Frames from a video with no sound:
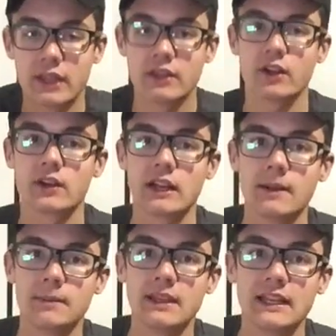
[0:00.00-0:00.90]
and they're going
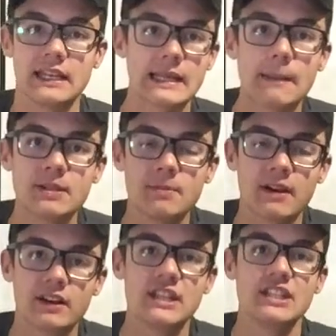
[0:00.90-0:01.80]
to be in Captain
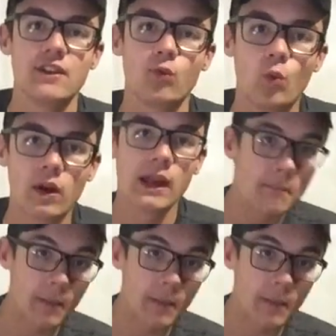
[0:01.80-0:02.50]
America Civil War.